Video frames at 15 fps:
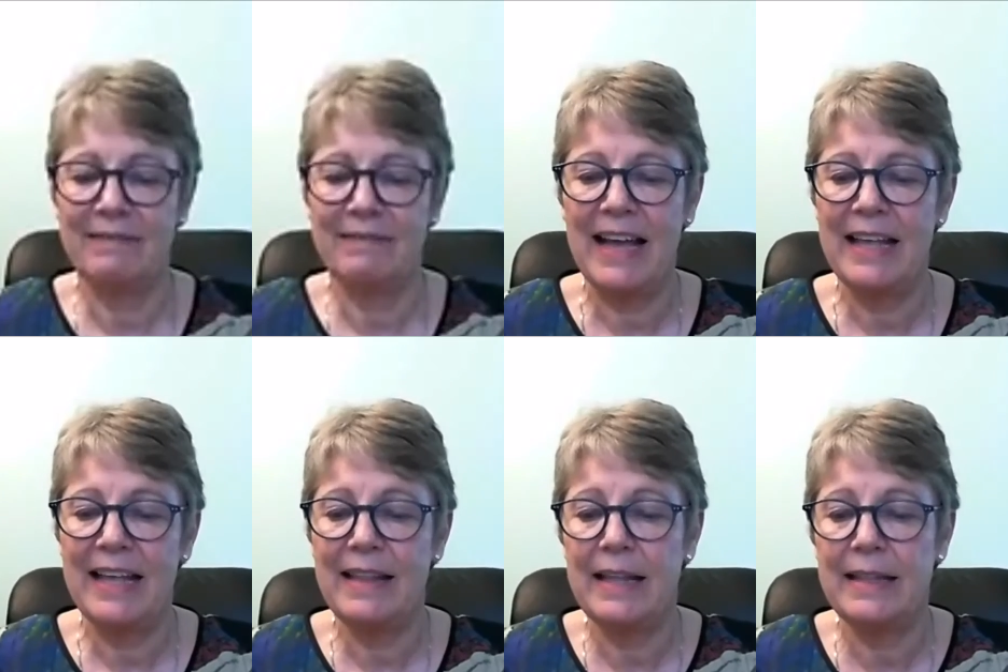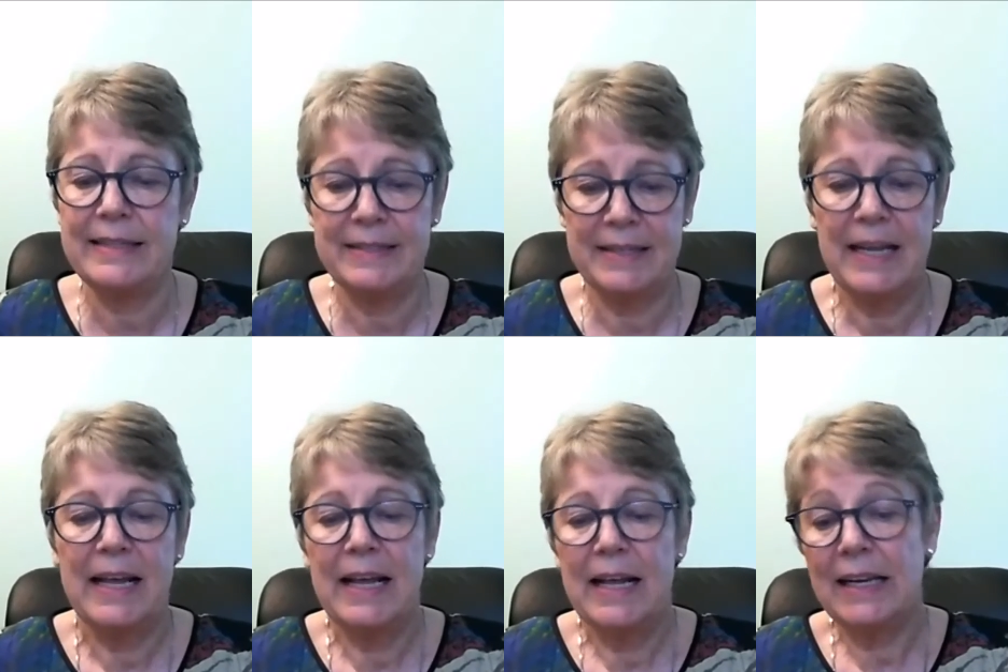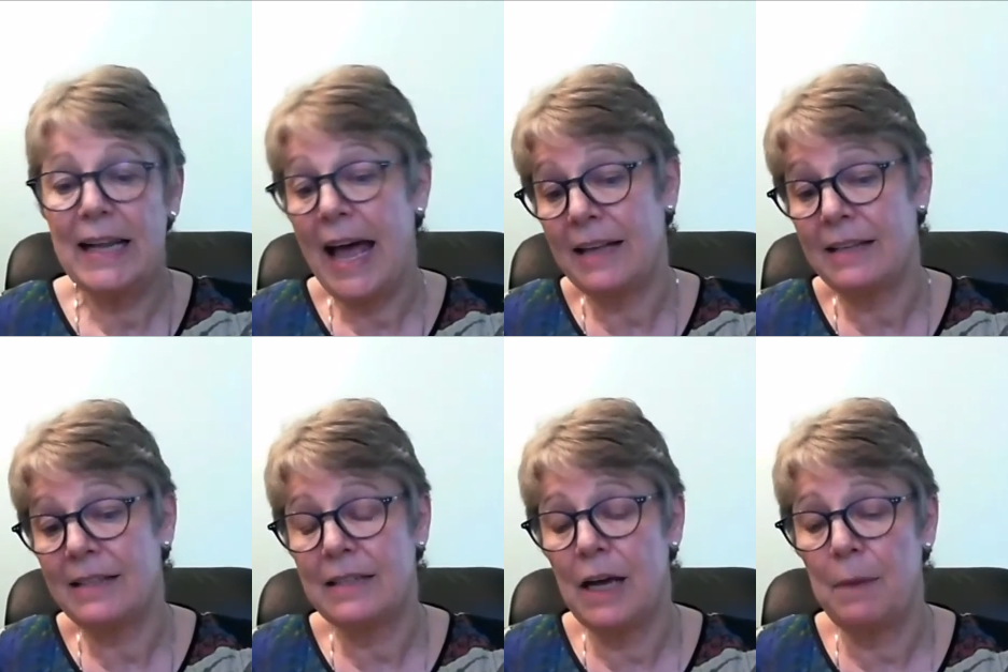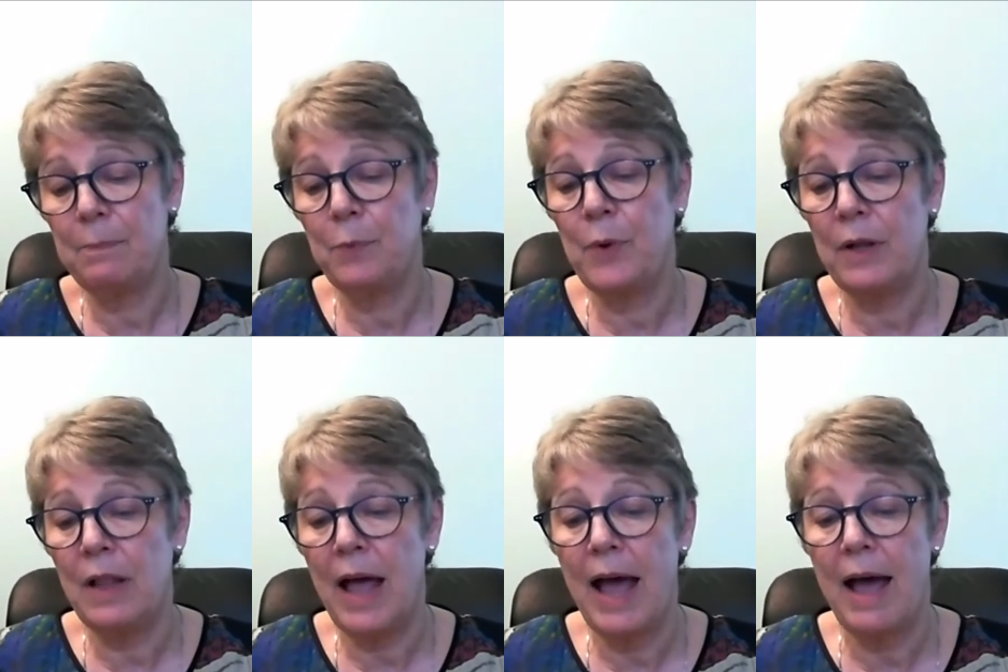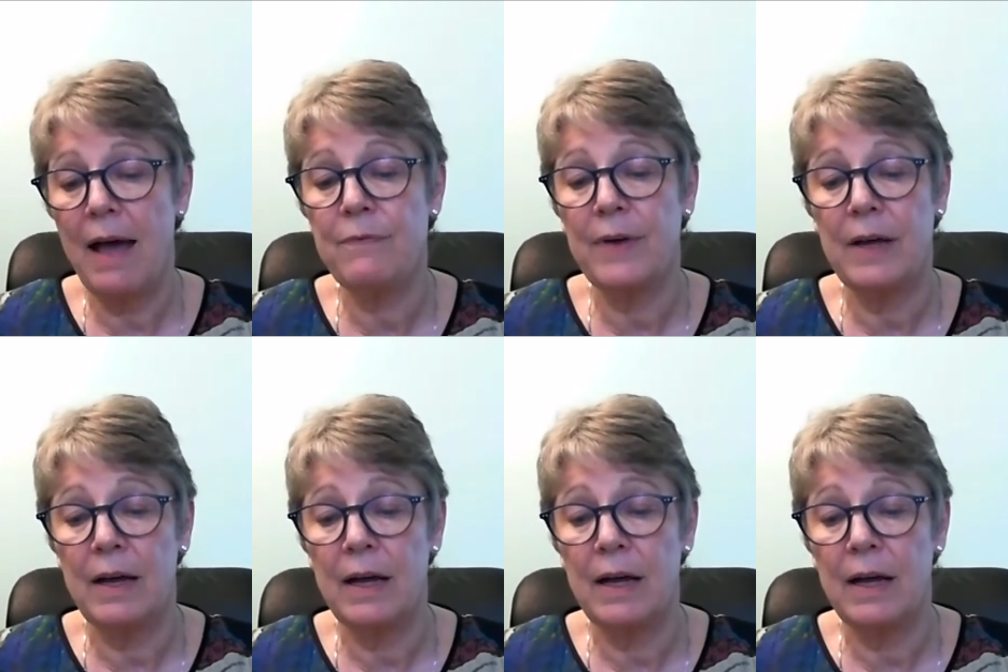And last up, we'll have,